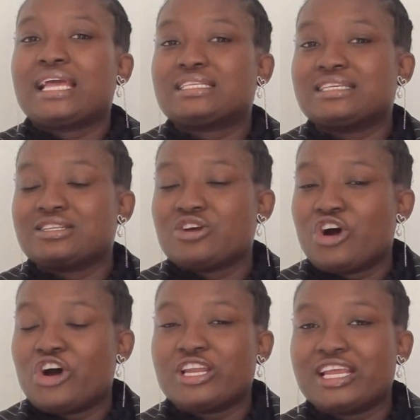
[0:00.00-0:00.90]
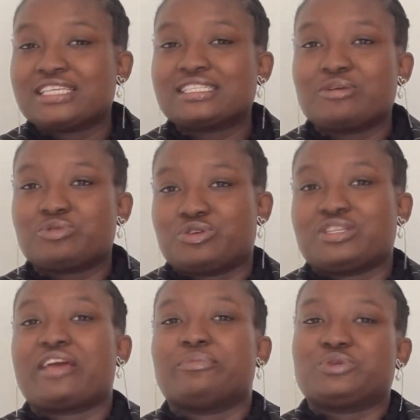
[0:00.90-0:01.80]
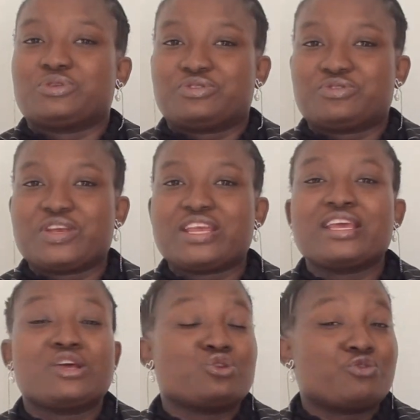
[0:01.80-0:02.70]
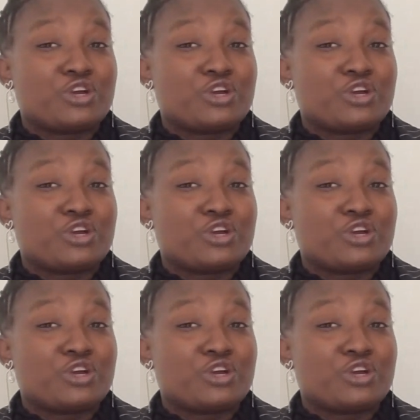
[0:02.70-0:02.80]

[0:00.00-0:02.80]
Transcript: And in our next episode, episode 3,